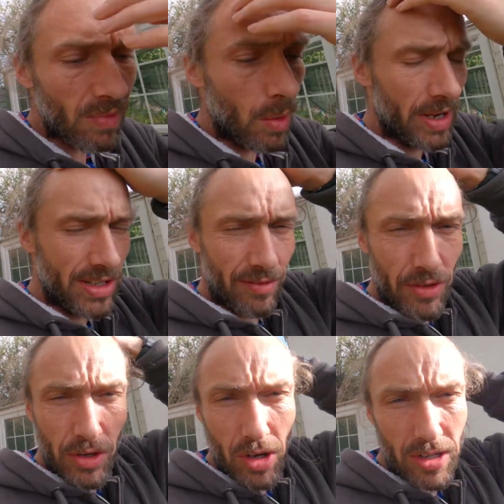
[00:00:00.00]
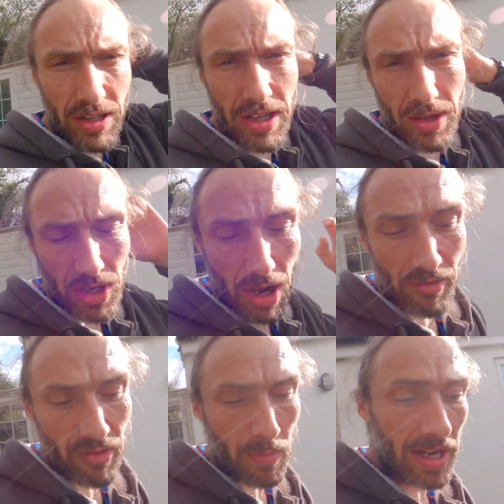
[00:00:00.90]
which if you guys and girls
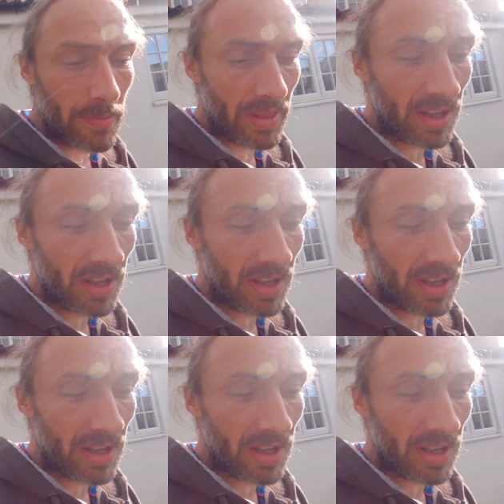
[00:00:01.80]
aren't familiar with